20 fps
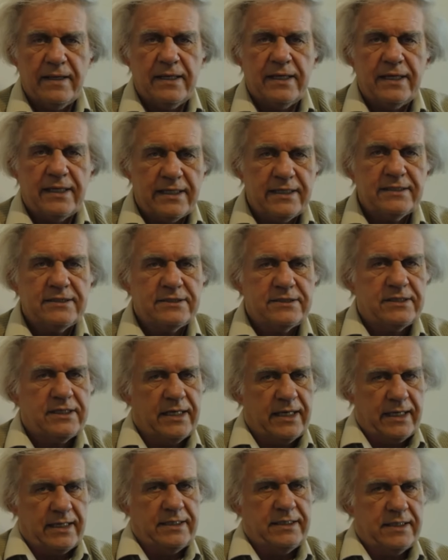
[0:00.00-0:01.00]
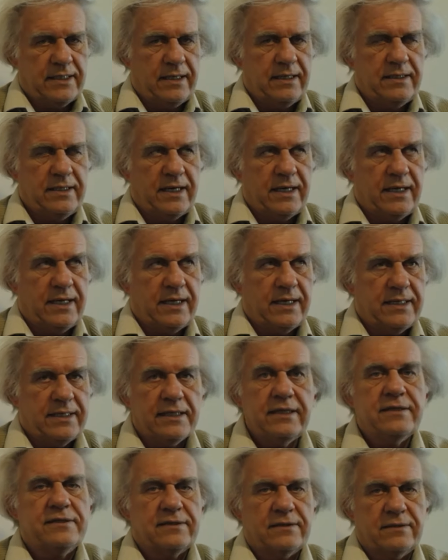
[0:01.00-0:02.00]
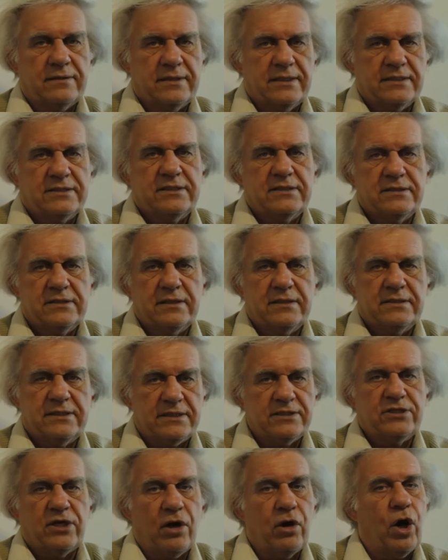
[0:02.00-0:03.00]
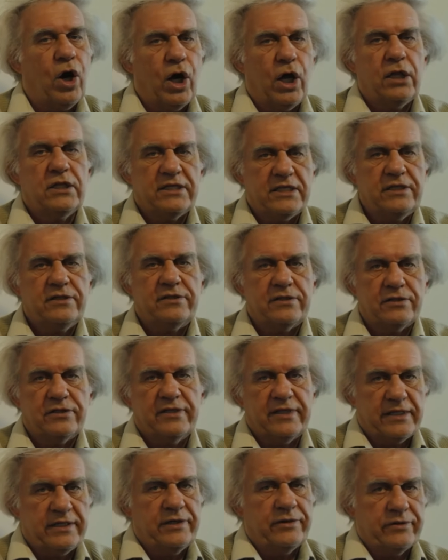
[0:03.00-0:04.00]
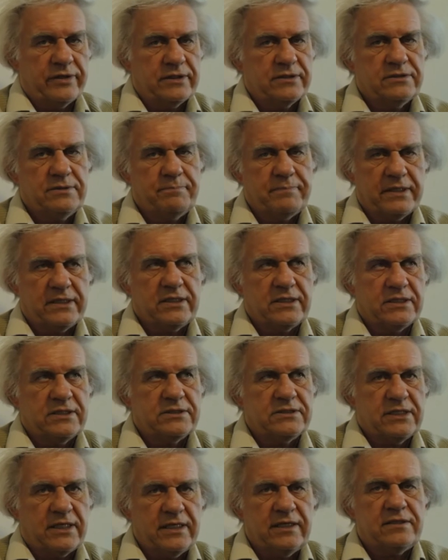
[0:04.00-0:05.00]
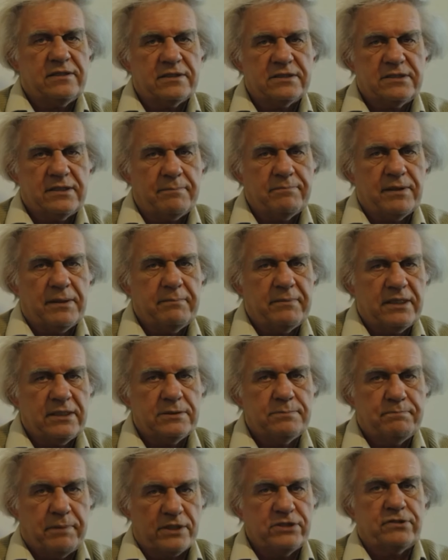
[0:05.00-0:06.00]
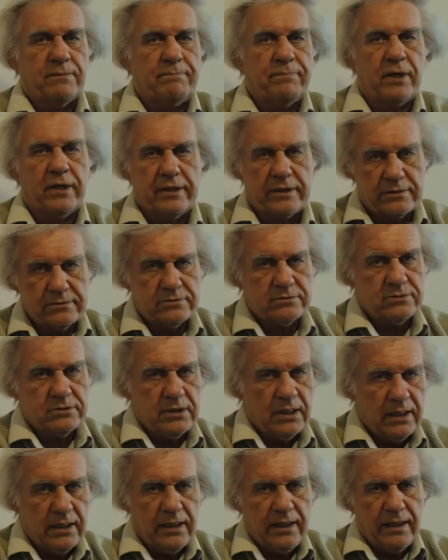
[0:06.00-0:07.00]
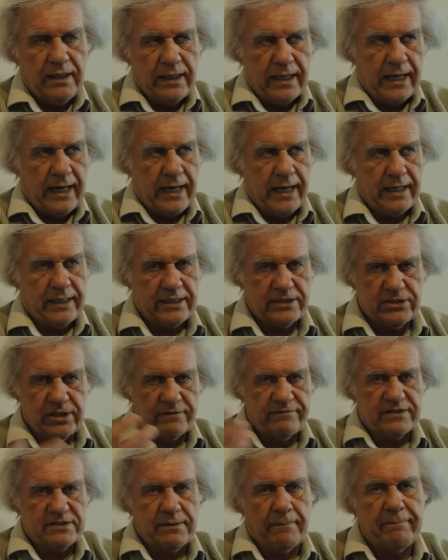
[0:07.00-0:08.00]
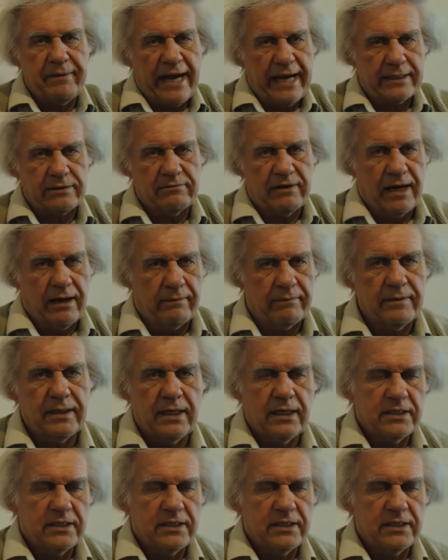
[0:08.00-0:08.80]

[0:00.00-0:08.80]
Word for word: is uh, ether. It's, these are all ether theories because ether simply means bunch of particles and they serve as a background.